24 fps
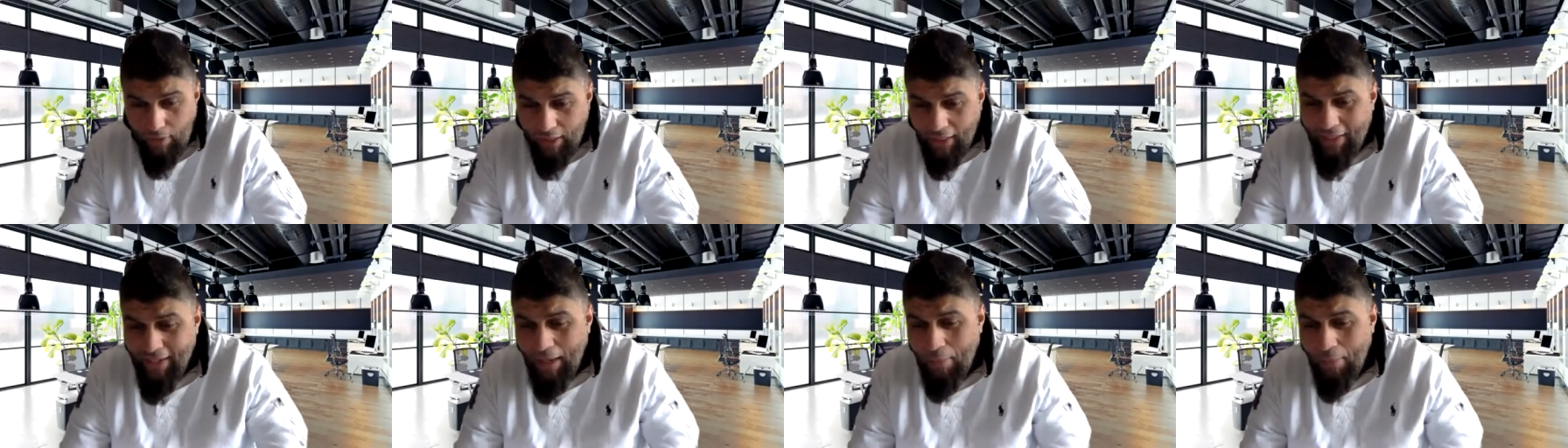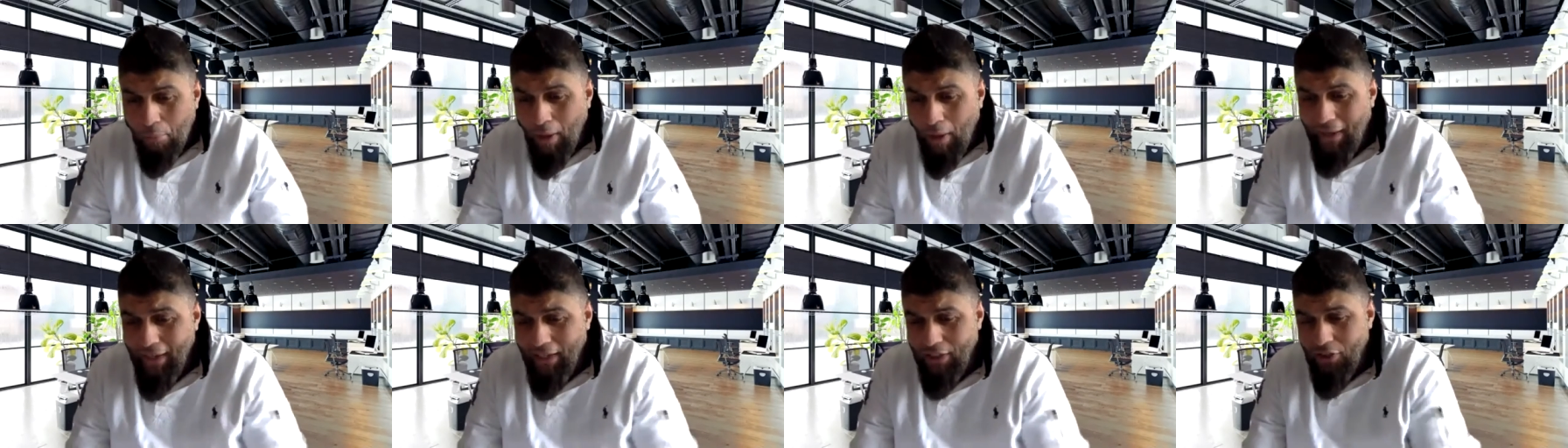Now
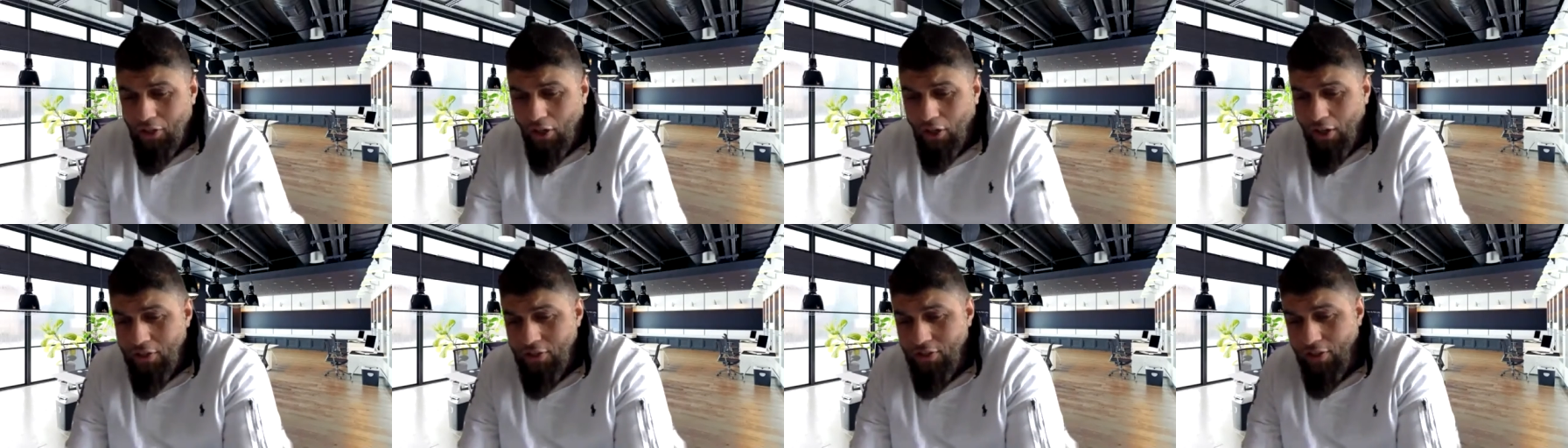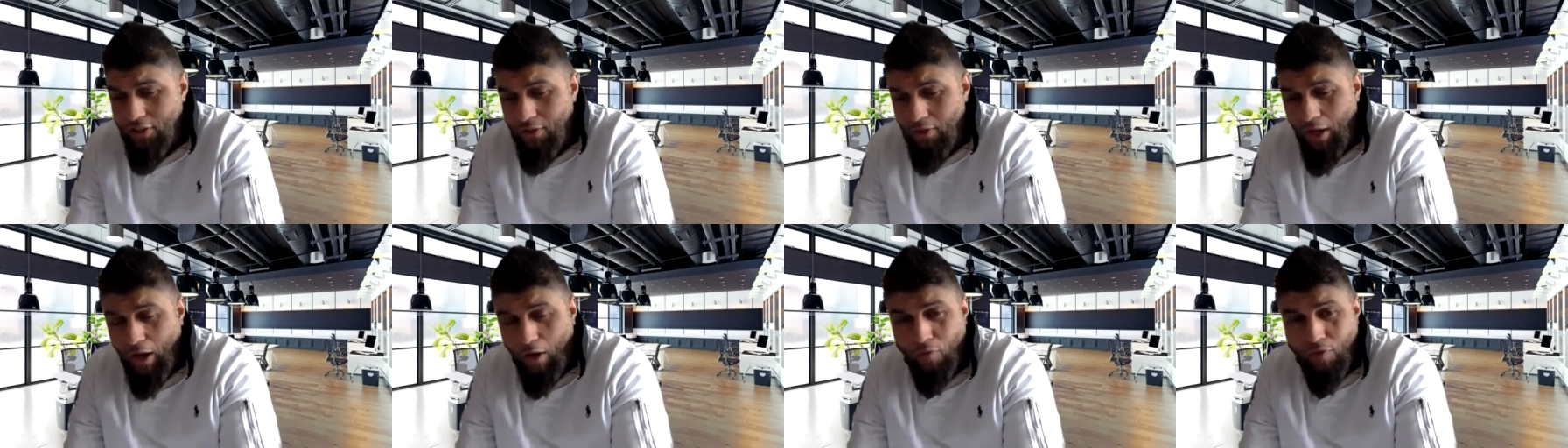Mike
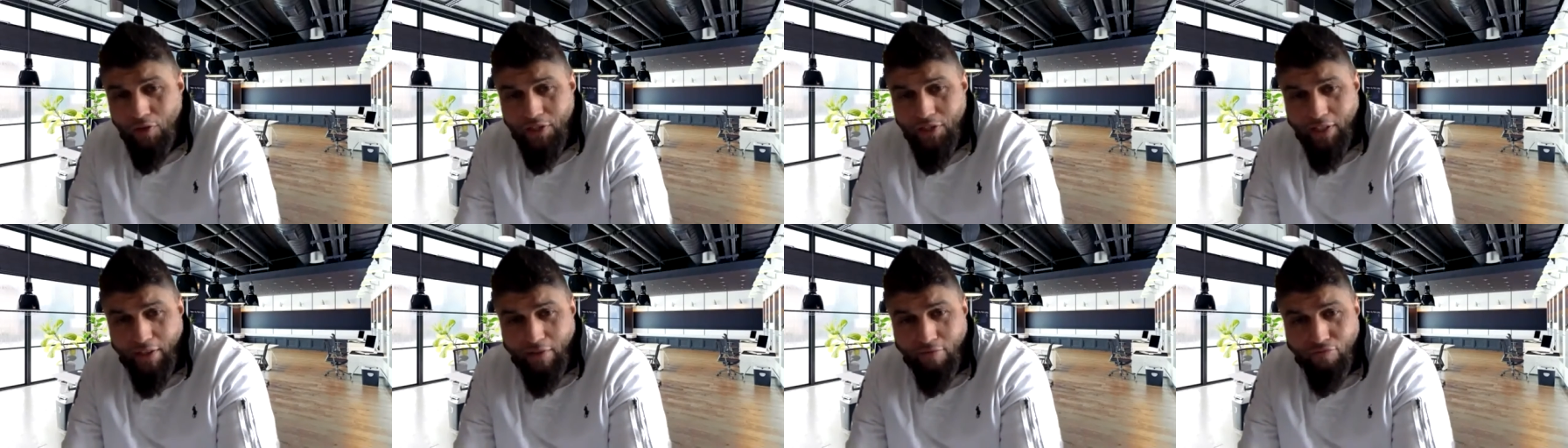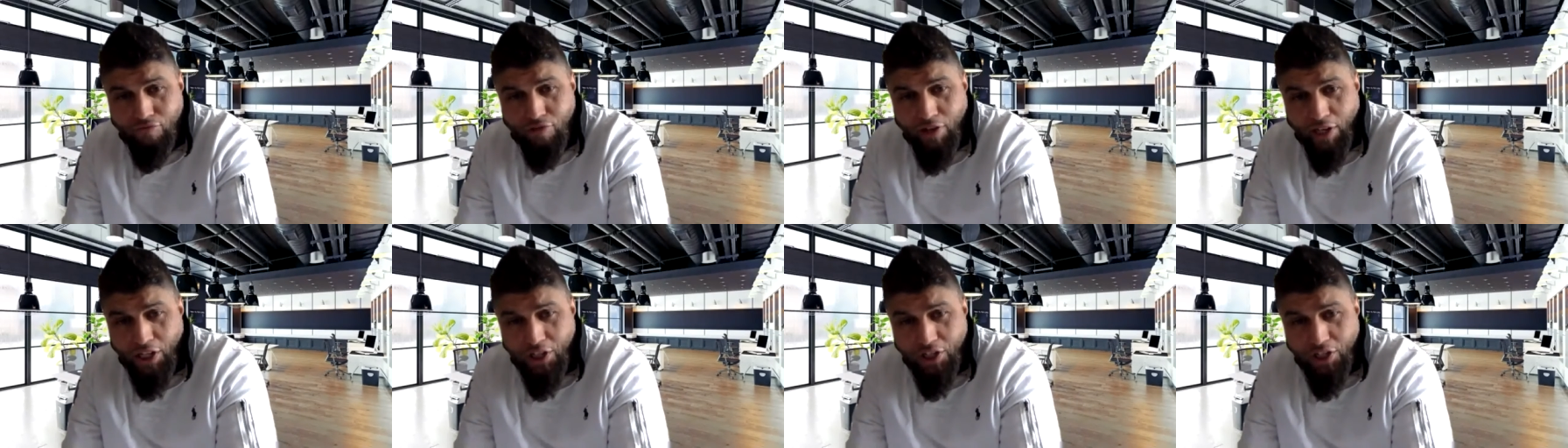Tyson obviously
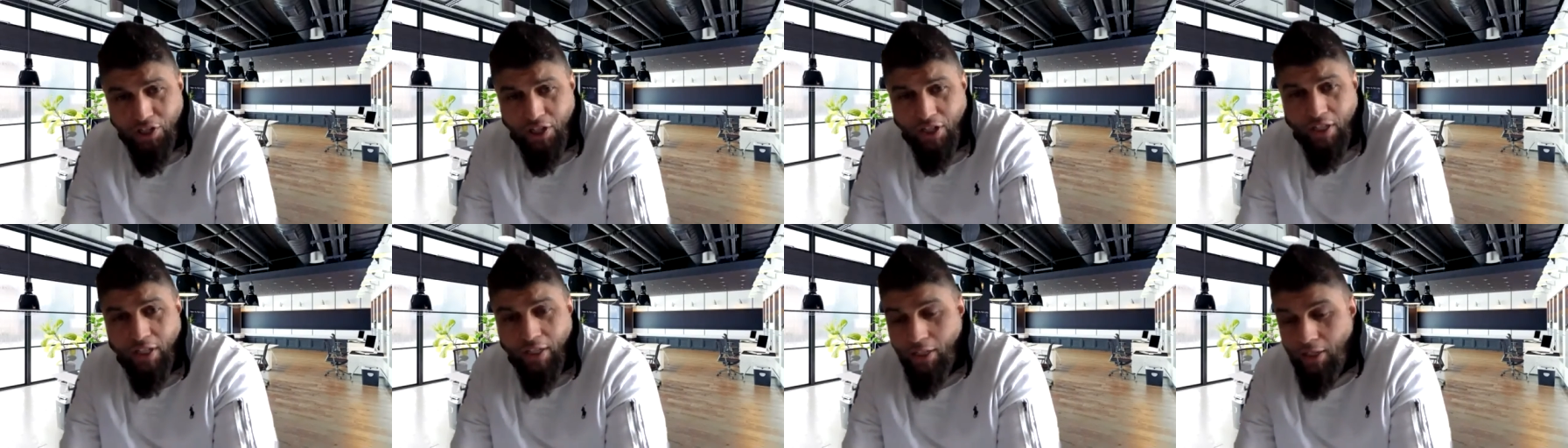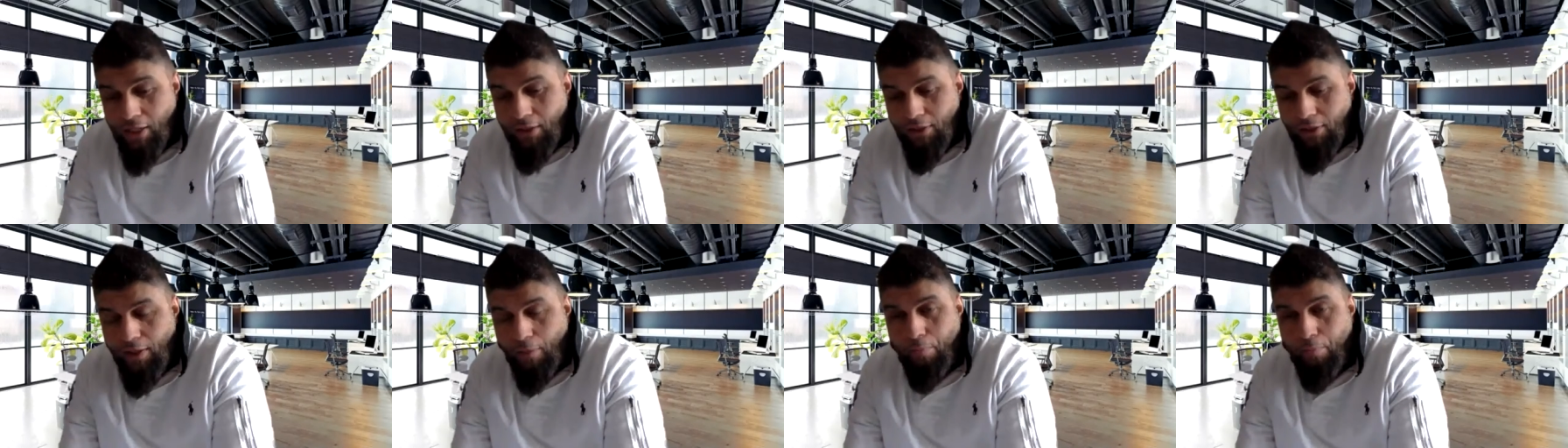reached
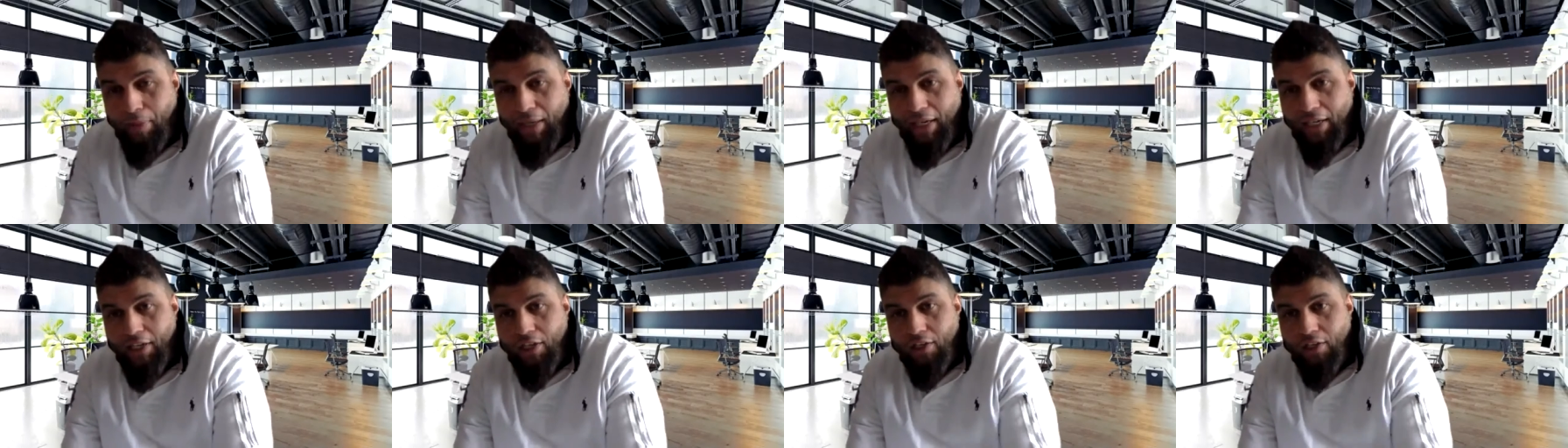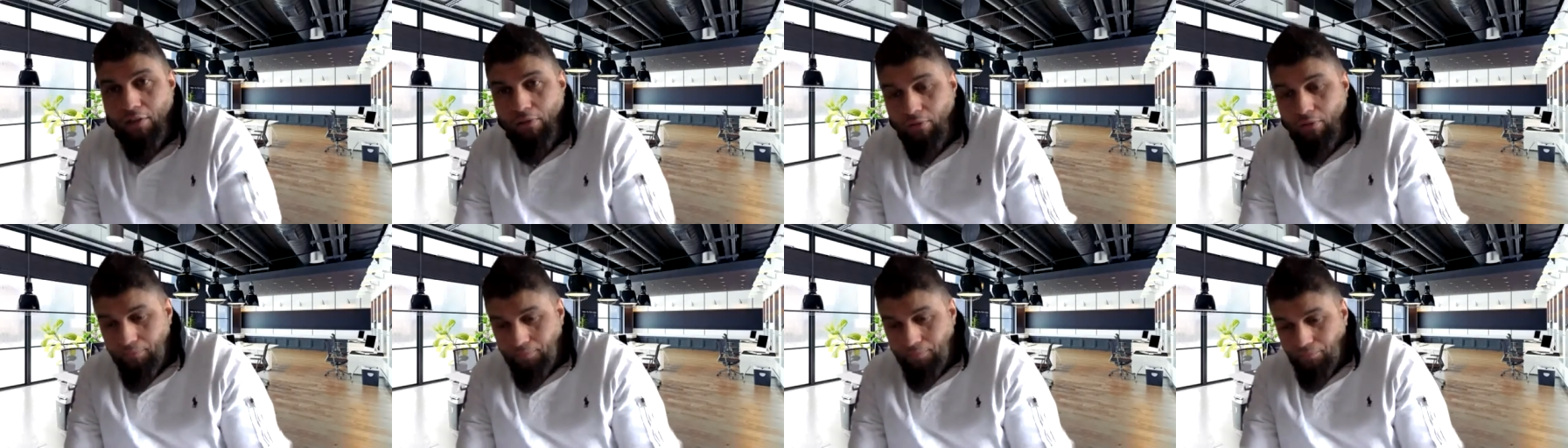the
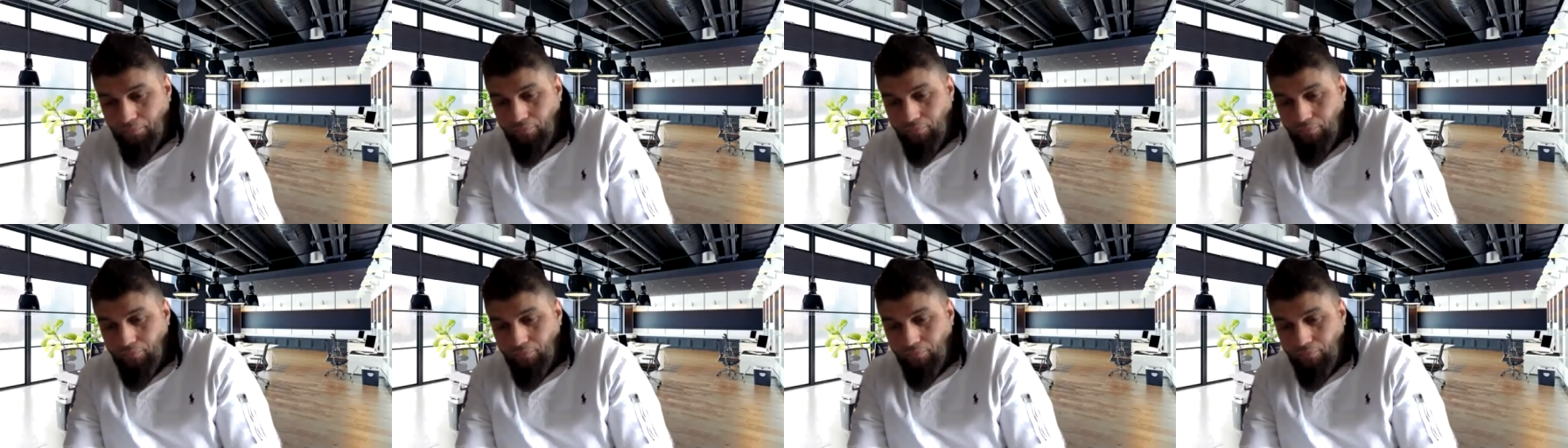pinnacle